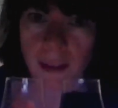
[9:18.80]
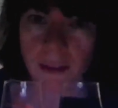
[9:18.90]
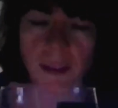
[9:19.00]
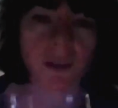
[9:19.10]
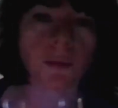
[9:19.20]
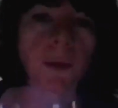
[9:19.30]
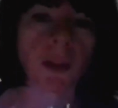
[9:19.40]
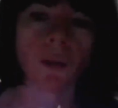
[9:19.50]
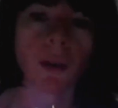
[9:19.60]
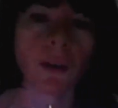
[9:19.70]
easy to
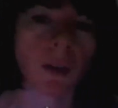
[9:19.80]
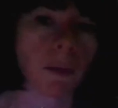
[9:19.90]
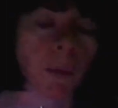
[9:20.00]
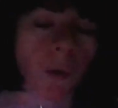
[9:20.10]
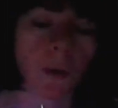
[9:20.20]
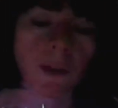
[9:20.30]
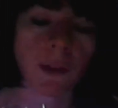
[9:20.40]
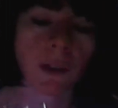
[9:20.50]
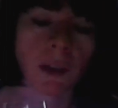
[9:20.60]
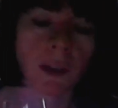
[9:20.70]
make your own light box.